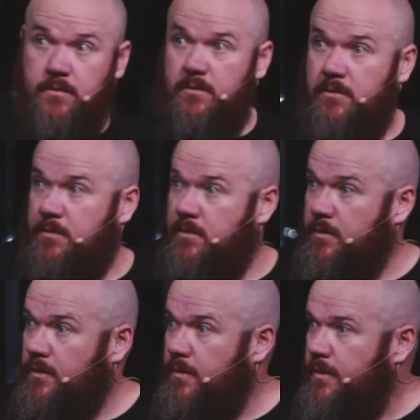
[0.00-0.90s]

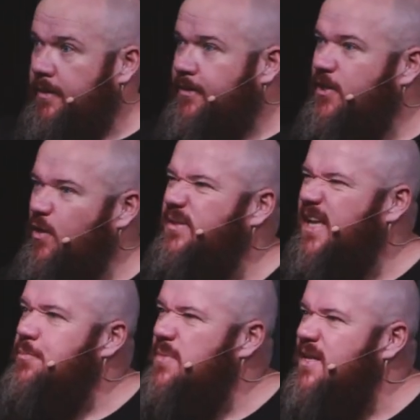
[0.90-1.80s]
Do you know what
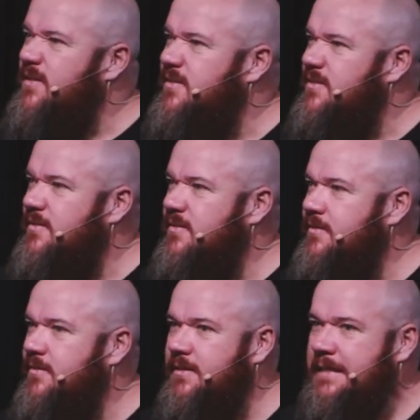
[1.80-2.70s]
that means?
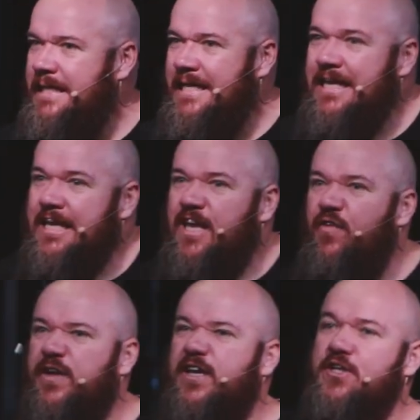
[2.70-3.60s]

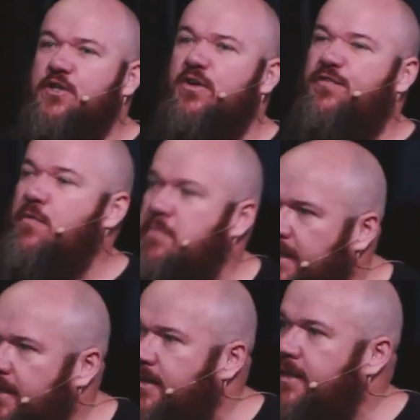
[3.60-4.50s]
If he can do it for
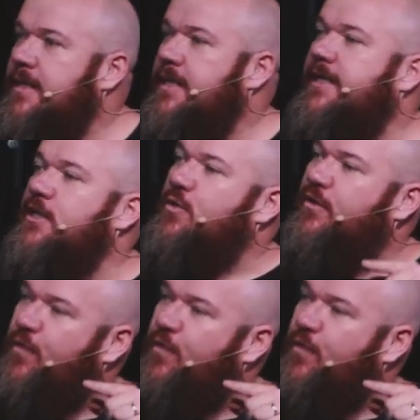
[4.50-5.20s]
me, he can do